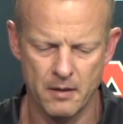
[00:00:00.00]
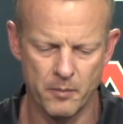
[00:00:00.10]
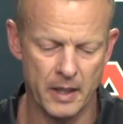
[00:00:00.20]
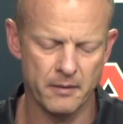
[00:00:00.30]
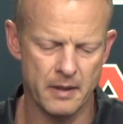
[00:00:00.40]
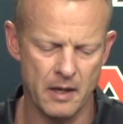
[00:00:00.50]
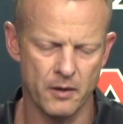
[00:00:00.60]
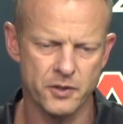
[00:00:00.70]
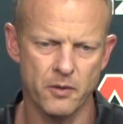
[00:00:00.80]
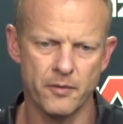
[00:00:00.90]
but I
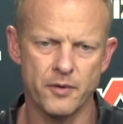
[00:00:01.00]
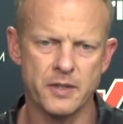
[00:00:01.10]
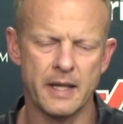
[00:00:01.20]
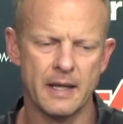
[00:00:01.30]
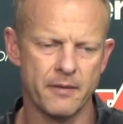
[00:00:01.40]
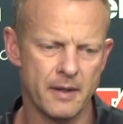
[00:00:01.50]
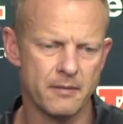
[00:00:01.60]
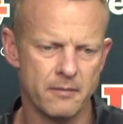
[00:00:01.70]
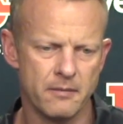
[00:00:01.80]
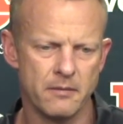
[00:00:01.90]
also understand that
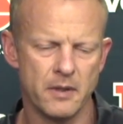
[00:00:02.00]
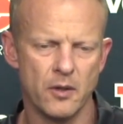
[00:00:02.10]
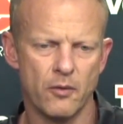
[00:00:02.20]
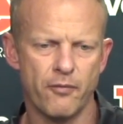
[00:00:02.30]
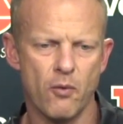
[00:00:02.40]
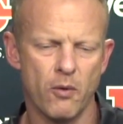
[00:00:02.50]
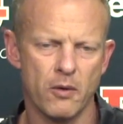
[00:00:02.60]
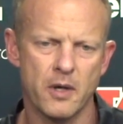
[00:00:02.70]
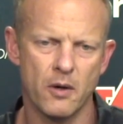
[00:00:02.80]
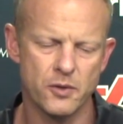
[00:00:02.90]
you know for
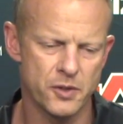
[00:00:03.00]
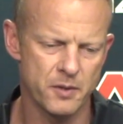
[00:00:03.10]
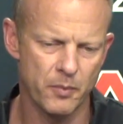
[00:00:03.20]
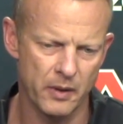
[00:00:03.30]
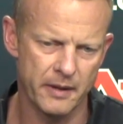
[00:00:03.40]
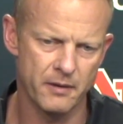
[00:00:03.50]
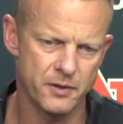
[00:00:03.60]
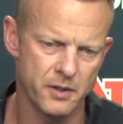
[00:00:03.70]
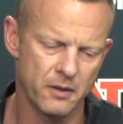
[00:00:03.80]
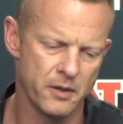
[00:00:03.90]
coaches and
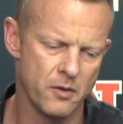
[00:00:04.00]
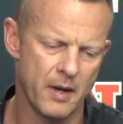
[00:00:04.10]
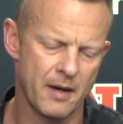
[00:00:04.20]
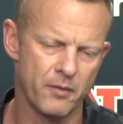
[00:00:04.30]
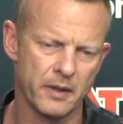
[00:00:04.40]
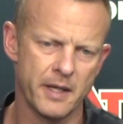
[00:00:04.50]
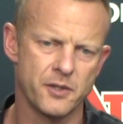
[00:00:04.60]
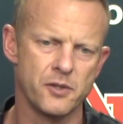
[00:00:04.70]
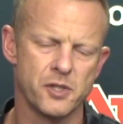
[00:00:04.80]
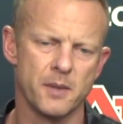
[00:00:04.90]
players, you know you have
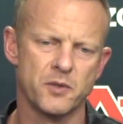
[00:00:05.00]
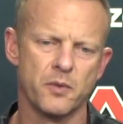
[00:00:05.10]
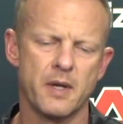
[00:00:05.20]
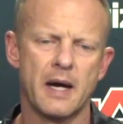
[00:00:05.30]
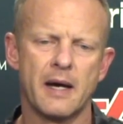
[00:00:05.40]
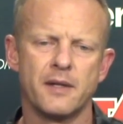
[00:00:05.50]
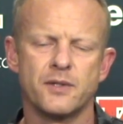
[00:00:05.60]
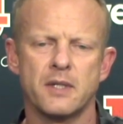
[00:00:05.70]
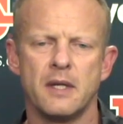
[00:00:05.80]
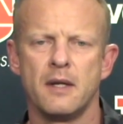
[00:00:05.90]
relationships with
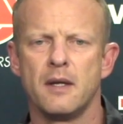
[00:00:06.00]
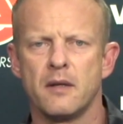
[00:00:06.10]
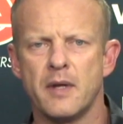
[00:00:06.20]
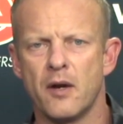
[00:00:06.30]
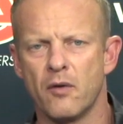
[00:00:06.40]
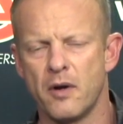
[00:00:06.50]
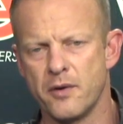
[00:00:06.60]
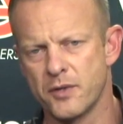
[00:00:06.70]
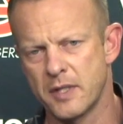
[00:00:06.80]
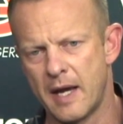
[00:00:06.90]
guys that are on
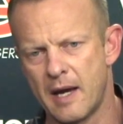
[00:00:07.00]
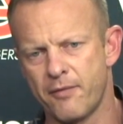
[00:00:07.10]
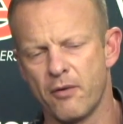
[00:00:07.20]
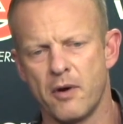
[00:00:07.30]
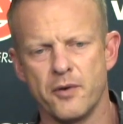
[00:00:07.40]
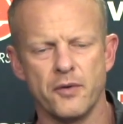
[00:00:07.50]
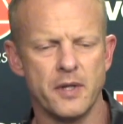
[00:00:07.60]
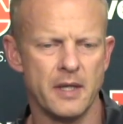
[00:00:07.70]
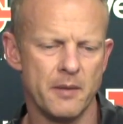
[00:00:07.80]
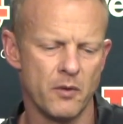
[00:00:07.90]
your staff or on your
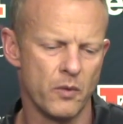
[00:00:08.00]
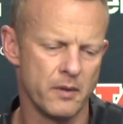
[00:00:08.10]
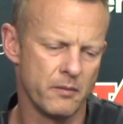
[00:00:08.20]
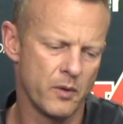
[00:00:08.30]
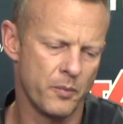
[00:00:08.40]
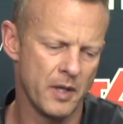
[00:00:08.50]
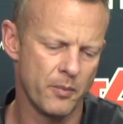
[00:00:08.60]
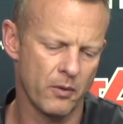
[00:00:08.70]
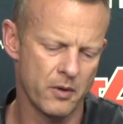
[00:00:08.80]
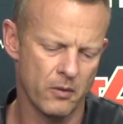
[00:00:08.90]
team, and when, when
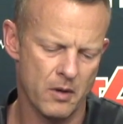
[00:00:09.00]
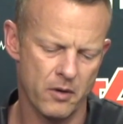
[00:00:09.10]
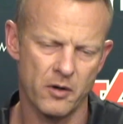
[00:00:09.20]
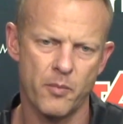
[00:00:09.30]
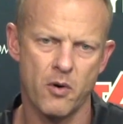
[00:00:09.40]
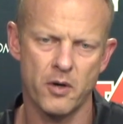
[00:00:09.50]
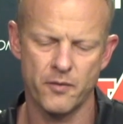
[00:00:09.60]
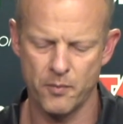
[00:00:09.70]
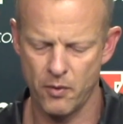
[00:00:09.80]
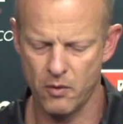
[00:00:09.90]
people are no longer a part of
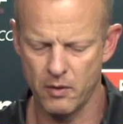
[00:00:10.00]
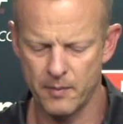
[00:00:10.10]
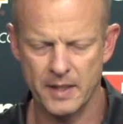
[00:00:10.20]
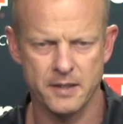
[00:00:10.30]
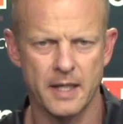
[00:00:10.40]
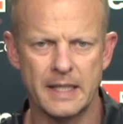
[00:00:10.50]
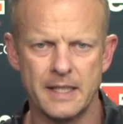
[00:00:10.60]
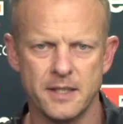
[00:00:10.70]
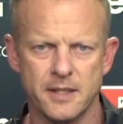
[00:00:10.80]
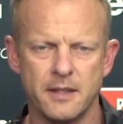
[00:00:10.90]
your program, that's not
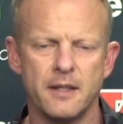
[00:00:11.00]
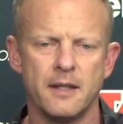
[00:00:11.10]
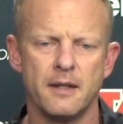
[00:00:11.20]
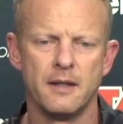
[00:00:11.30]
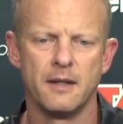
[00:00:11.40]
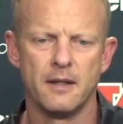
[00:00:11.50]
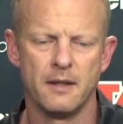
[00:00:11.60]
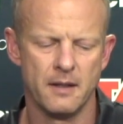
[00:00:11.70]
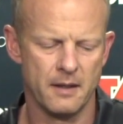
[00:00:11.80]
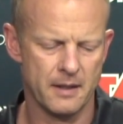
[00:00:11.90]
easy.
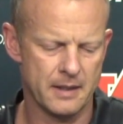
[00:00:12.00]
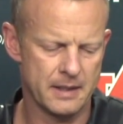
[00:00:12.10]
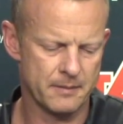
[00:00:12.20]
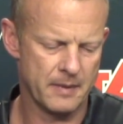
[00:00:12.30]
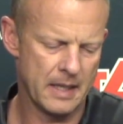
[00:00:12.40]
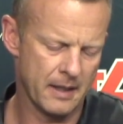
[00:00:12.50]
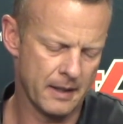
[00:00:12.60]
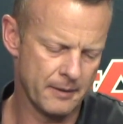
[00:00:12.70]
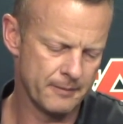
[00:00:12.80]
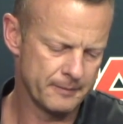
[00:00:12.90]
Um,
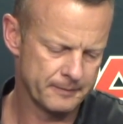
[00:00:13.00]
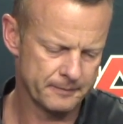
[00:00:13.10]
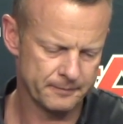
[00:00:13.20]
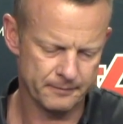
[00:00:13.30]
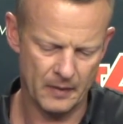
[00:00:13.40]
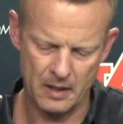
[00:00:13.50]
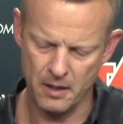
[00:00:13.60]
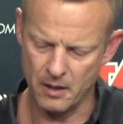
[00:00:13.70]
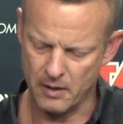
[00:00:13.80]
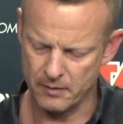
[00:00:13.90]
and you
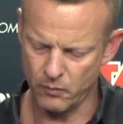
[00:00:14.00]
know, I,